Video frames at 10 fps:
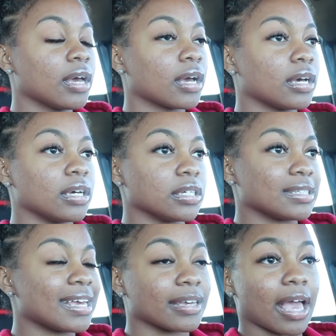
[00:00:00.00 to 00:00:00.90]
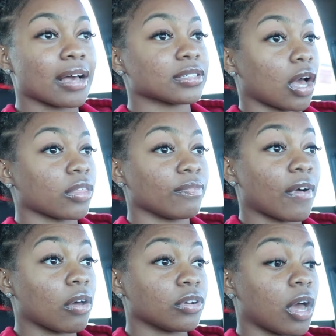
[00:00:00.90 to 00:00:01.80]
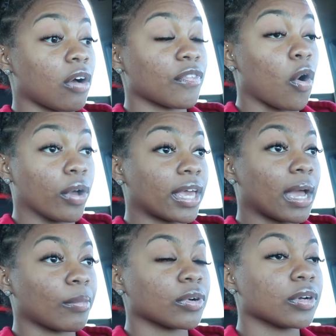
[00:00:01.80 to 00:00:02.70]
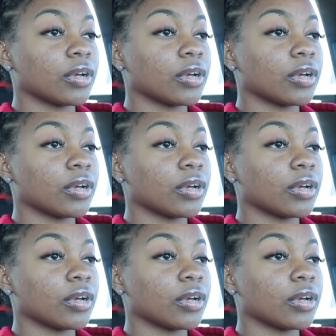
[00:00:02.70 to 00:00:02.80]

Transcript: Because, yeah, y'all saw them falling off on camera.